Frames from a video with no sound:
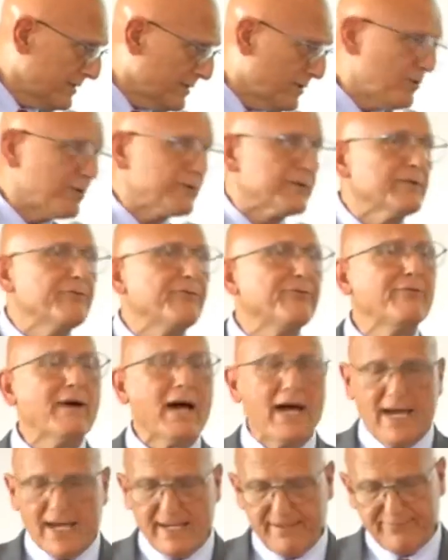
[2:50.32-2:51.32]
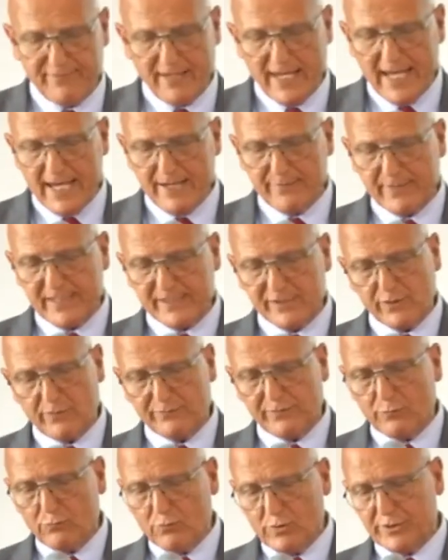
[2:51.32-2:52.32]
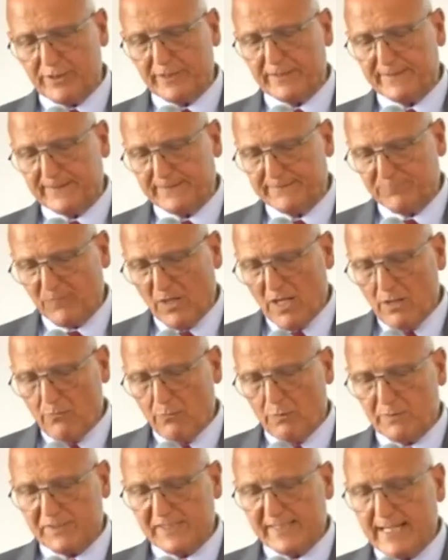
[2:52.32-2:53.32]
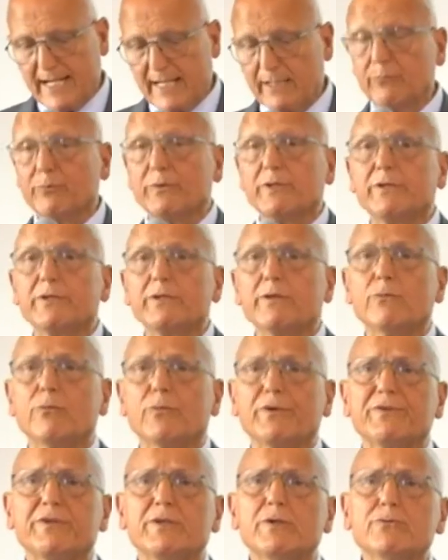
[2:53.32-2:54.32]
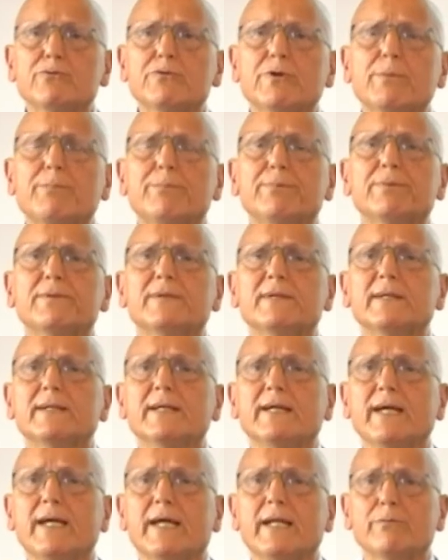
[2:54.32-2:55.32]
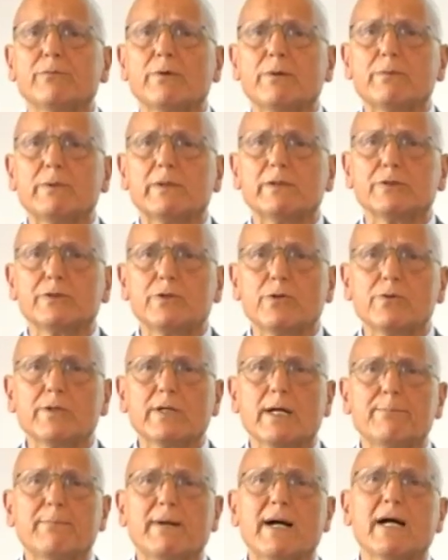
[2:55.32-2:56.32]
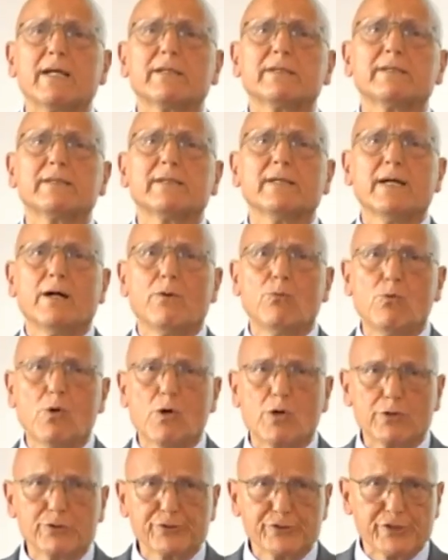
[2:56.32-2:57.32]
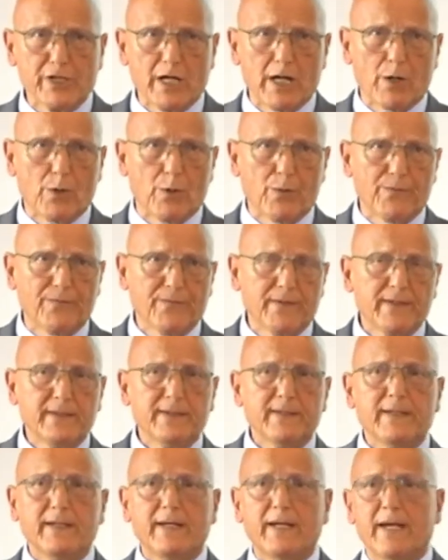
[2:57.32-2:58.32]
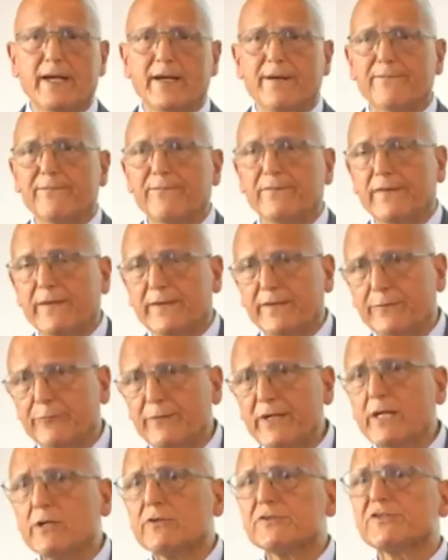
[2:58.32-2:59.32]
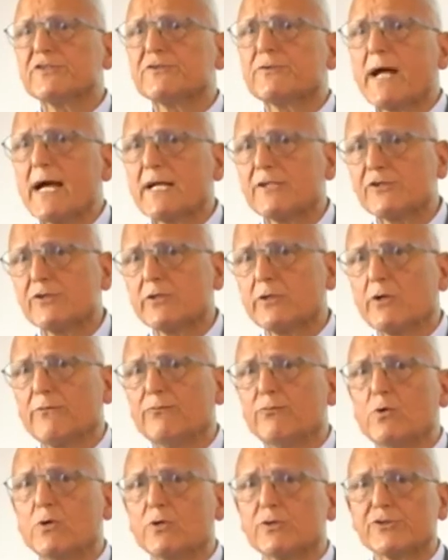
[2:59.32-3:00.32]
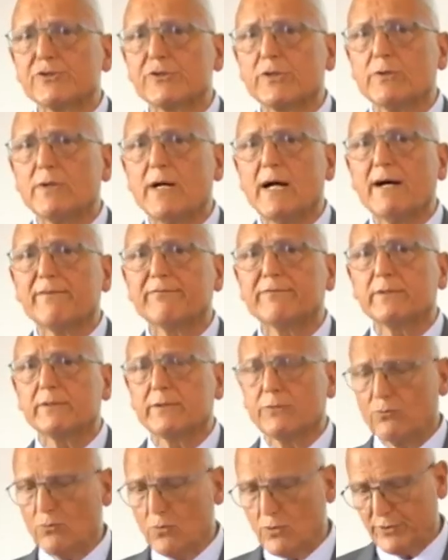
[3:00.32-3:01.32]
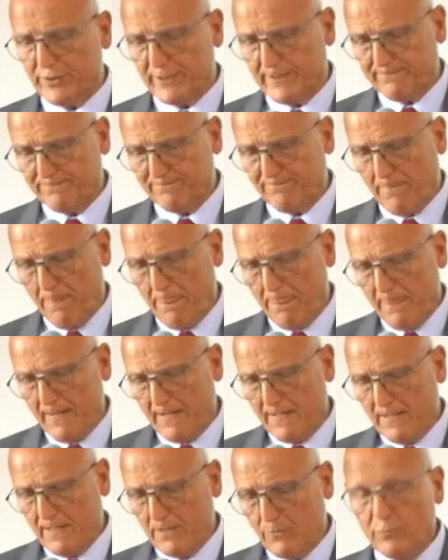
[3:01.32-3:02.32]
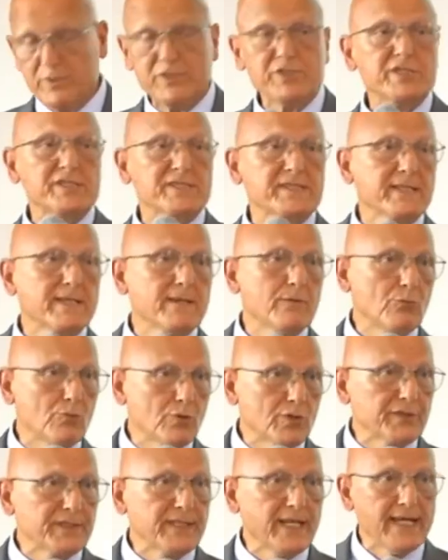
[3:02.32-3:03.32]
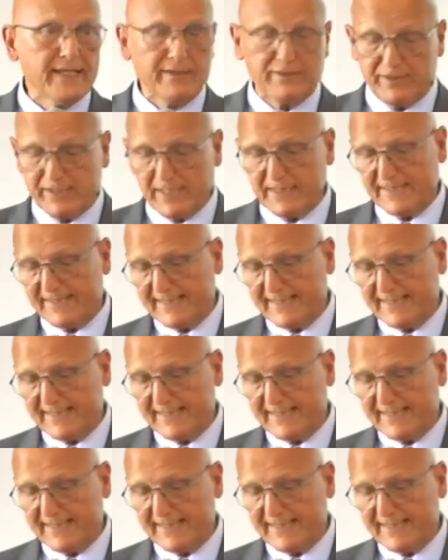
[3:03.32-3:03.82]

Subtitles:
or the 5 areas of the world. We will start with Europe, and we will talk about Warsaw and the reconstruction of Warsaw after the war, which is a World Heritage